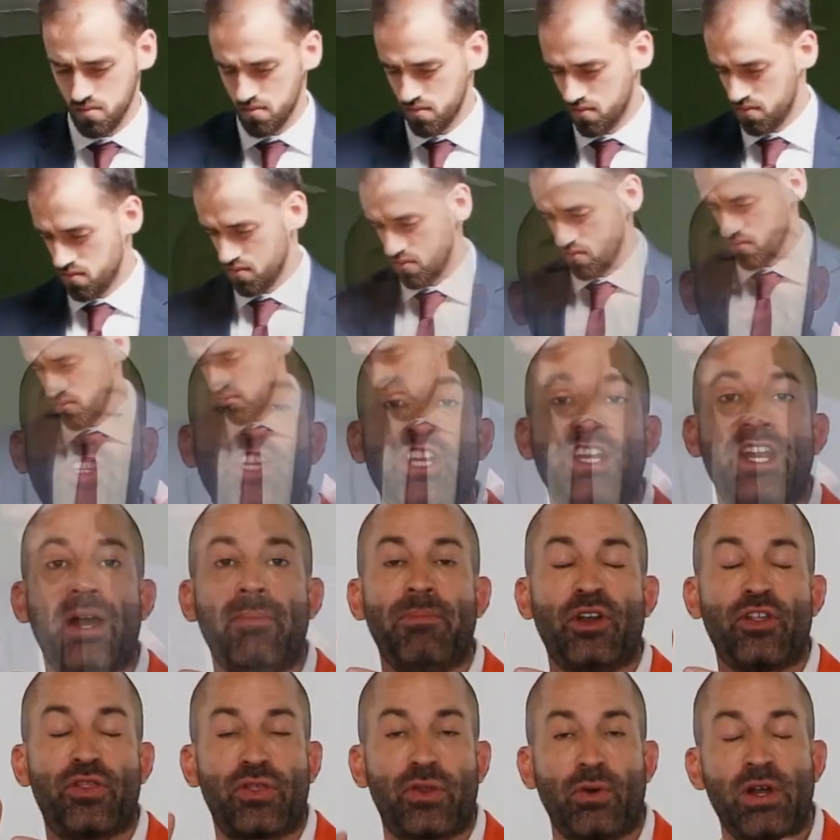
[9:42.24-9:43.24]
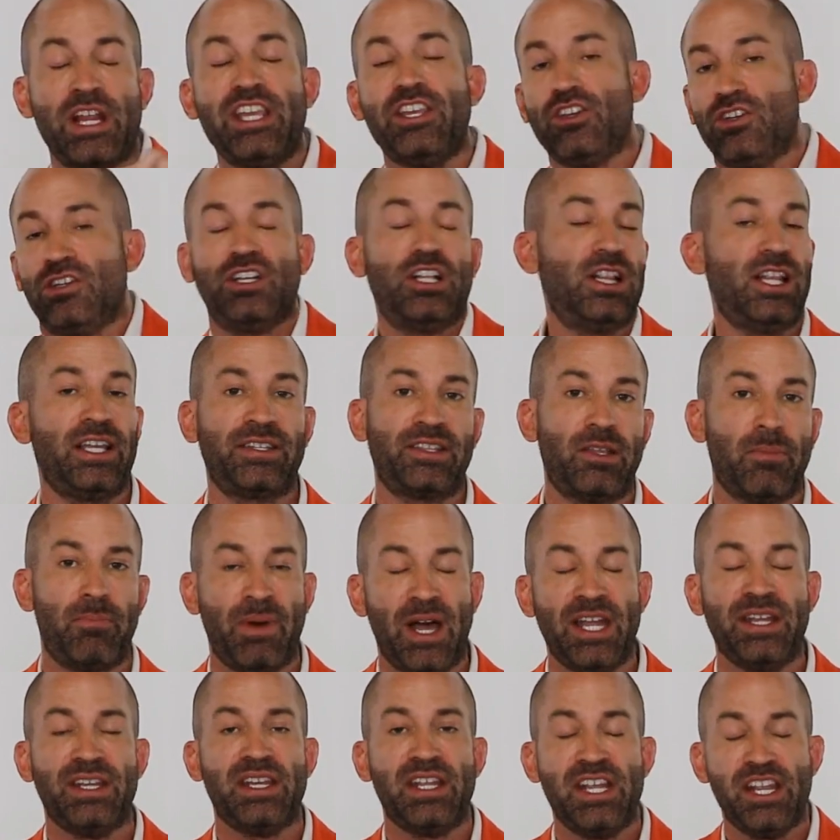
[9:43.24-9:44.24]
Or option number three, you can click the
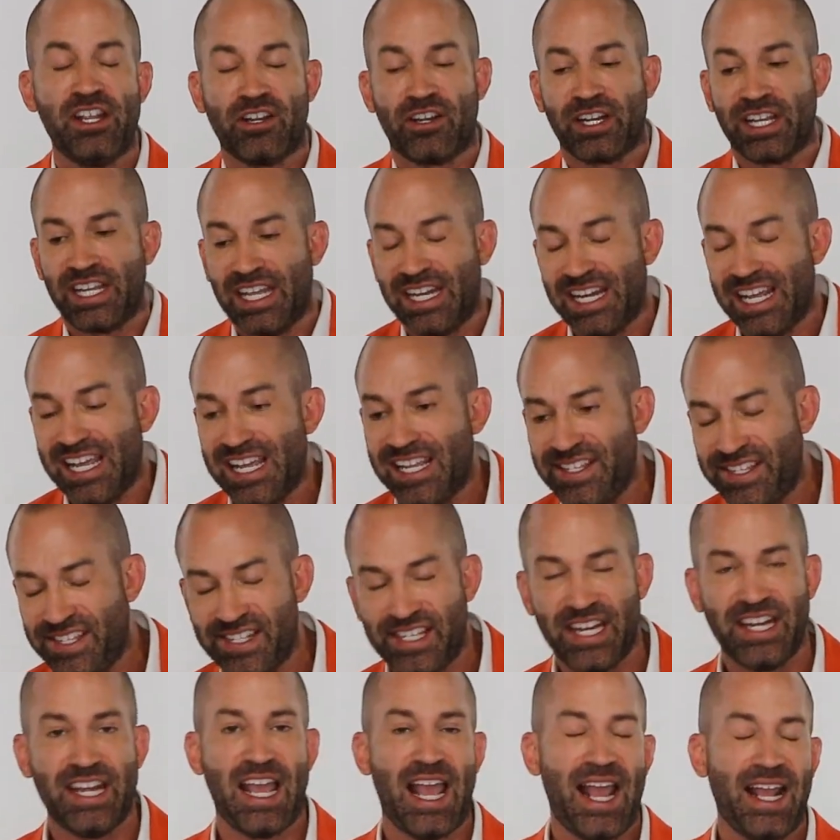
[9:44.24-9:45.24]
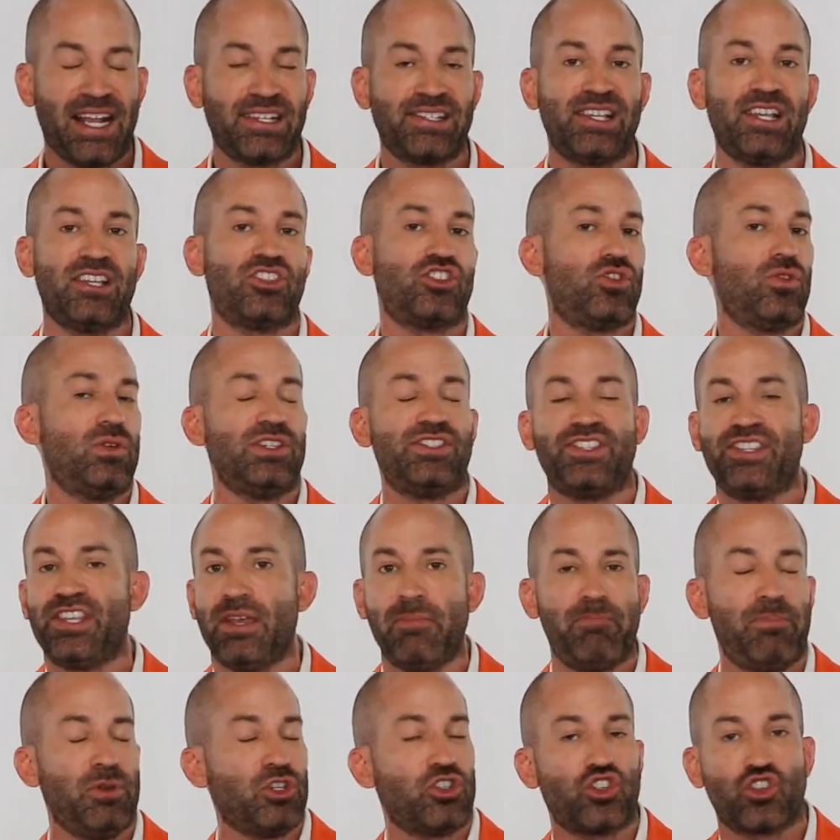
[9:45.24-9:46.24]
button here and get instant access to a
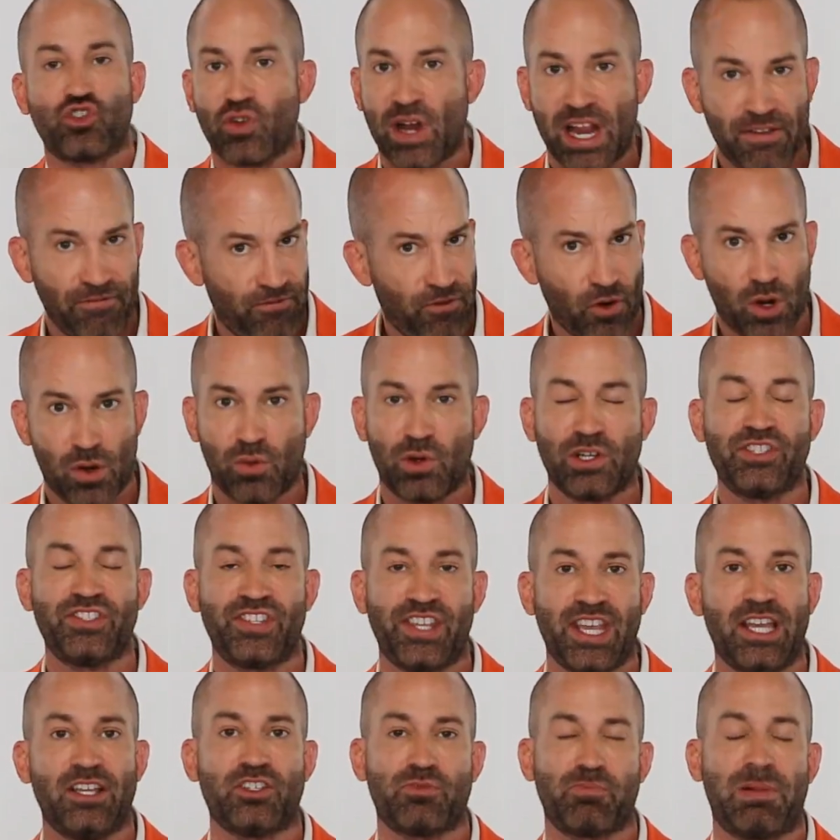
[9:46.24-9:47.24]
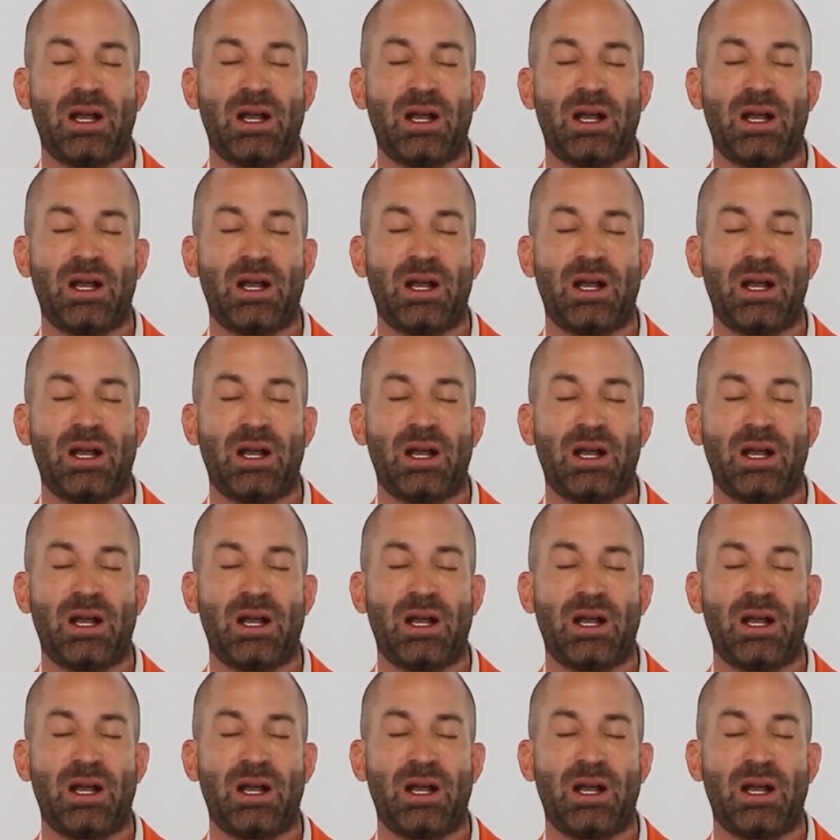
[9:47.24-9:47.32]
simple, straightforward sales